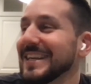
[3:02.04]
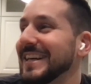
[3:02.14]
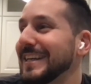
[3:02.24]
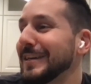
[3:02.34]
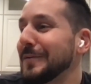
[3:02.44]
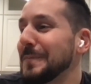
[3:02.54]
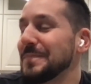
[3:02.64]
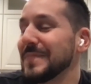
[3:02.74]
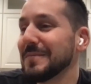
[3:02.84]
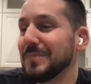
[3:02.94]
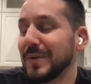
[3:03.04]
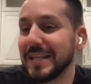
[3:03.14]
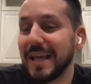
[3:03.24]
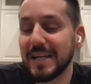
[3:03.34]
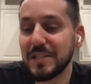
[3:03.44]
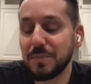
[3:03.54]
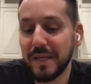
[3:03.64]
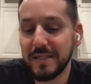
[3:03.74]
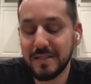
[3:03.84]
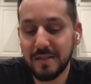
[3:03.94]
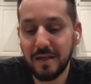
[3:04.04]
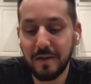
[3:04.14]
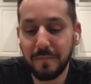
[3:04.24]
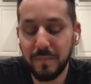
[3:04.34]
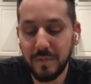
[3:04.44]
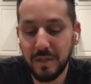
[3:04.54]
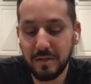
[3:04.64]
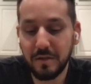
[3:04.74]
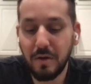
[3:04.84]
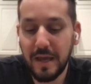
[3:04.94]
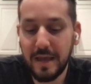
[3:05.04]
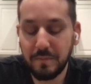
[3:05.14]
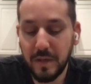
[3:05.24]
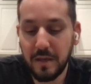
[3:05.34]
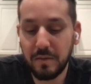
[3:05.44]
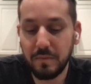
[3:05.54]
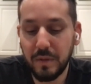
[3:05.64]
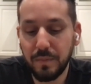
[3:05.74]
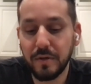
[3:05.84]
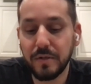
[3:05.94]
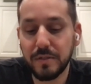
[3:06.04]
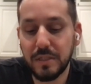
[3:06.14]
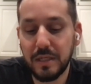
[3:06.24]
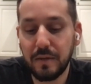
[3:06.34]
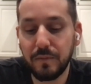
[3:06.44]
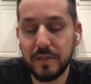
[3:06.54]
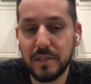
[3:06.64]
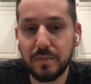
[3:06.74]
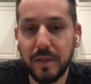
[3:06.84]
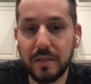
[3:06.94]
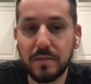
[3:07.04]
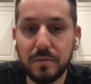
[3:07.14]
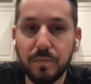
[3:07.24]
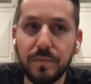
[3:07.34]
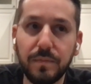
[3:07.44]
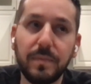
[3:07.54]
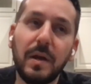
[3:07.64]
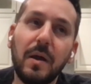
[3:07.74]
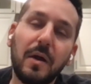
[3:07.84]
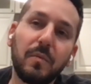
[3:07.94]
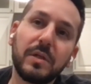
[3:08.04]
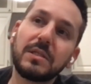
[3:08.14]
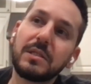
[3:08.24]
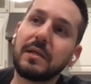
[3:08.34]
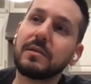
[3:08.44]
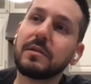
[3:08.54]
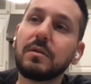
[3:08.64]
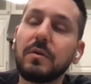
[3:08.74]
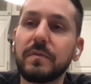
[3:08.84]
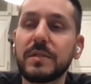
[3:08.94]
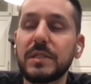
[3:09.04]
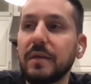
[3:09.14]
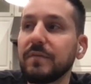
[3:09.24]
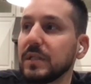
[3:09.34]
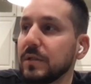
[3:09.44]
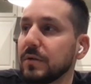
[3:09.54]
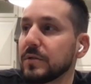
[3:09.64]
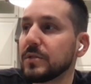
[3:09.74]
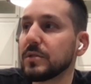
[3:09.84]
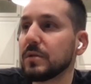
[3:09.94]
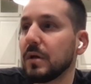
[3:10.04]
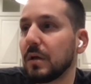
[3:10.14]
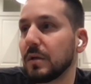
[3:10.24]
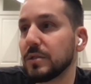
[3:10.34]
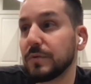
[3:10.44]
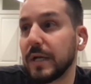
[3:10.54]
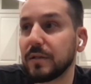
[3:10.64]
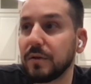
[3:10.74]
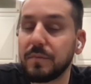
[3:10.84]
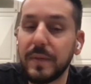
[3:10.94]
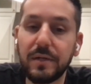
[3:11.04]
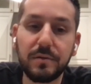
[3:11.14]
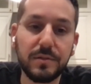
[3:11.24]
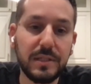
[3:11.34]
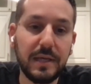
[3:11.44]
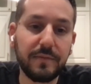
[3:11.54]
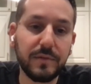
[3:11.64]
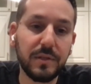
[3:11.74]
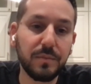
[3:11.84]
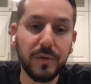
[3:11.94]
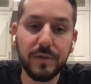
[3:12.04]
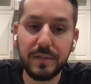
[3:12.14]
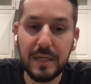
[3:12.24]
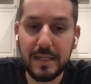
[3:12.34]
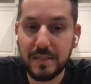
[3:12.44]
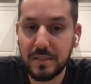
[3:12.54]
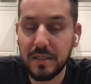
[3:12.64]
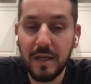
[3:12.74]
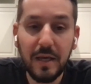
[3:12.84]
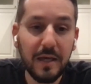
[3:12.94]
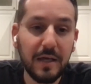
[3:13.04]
Um, but yeah, I spent, um, you know, I, my my partners and I, we spent, I want to say, a little over seven years uh, directly on the medical staff with the Brooklyn Nets.